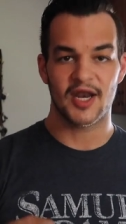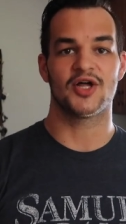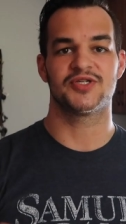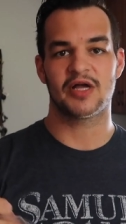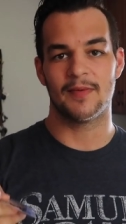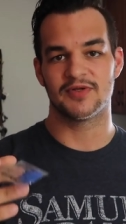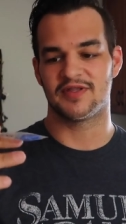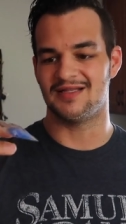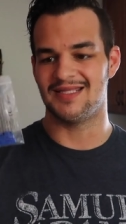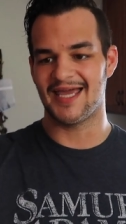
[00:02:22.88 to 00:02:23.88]
It also comes
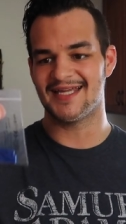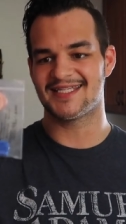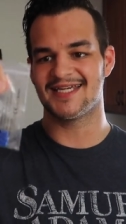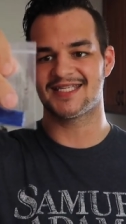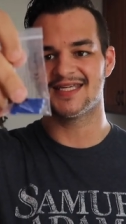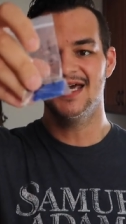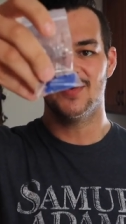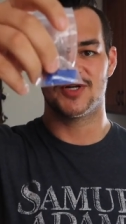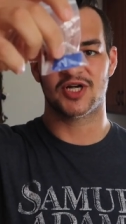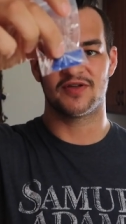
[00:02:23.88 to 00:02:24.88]
with the lancets,
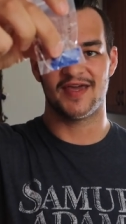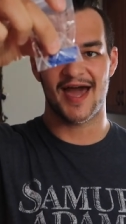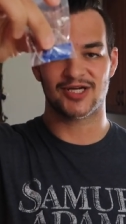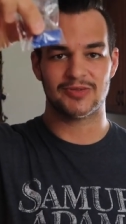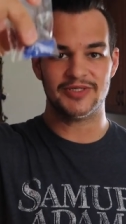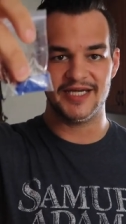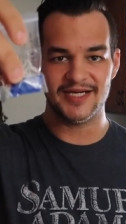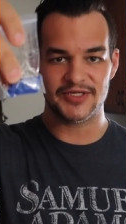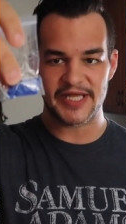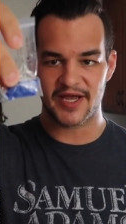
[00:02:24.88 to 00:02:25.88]
which are the actual
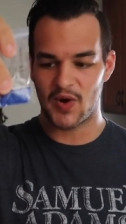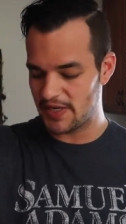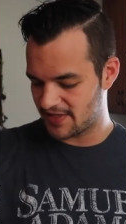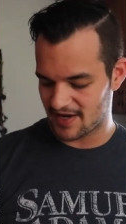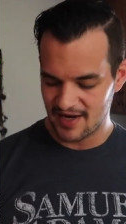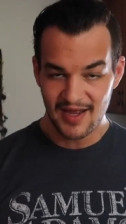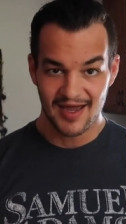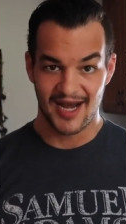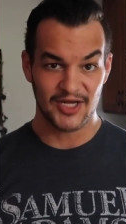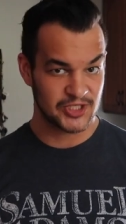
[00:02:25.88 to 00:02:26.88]
needles that go in there.
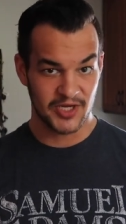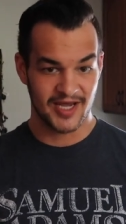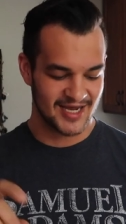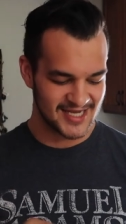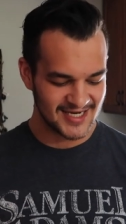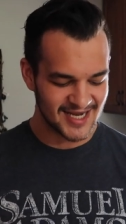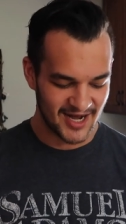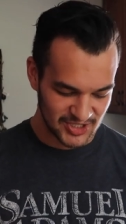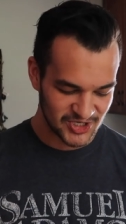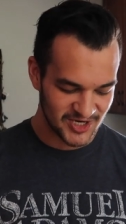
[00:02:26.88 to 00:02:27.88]
And I'll show you guys, hang
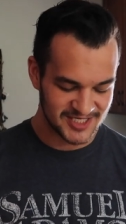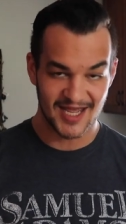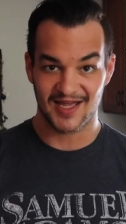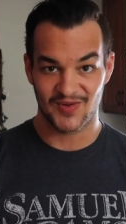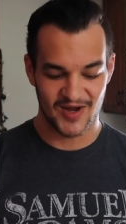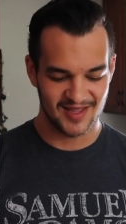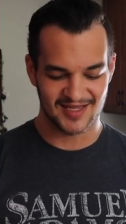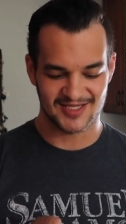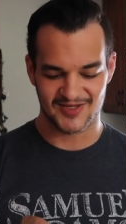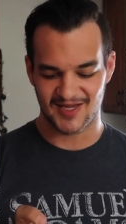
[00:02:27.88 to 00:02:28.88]
tight, I'll show you in a second the way that
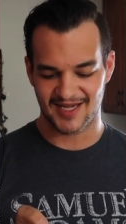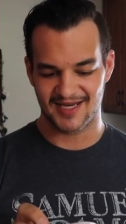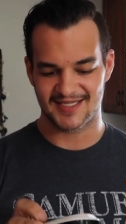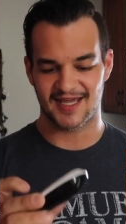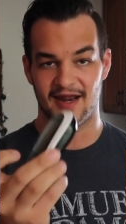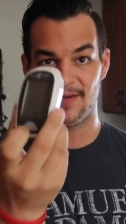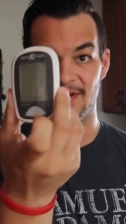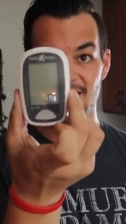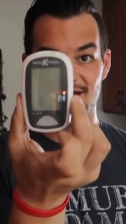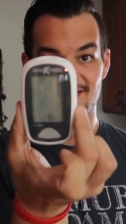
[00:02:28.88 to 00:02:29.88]
this looks like getting set
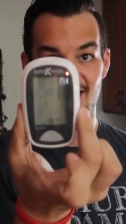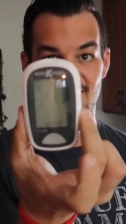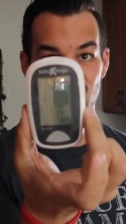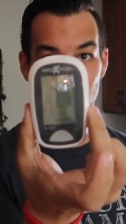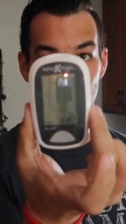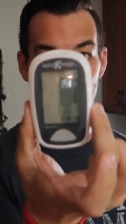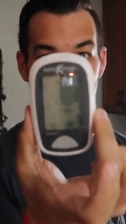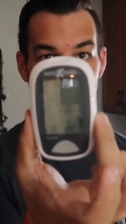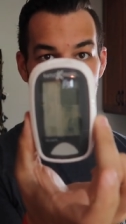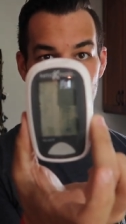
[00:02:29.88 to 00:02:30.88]
up. The actual
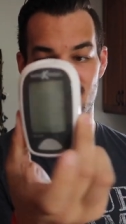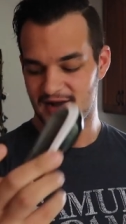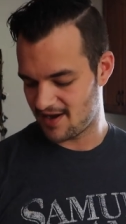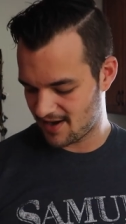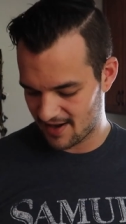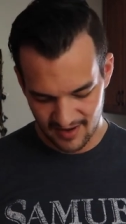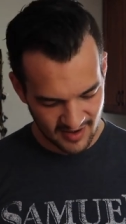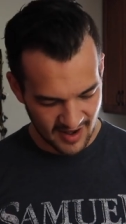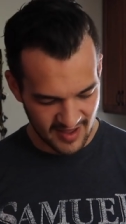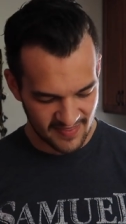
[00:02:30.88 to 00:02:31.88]
reader,
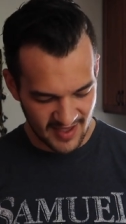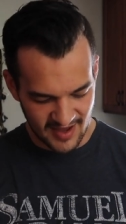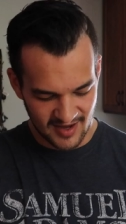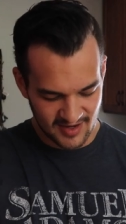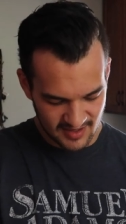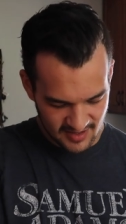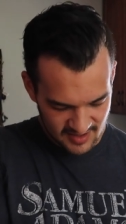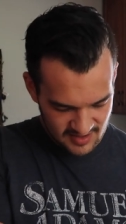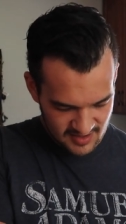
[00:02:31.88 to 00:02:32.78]
and then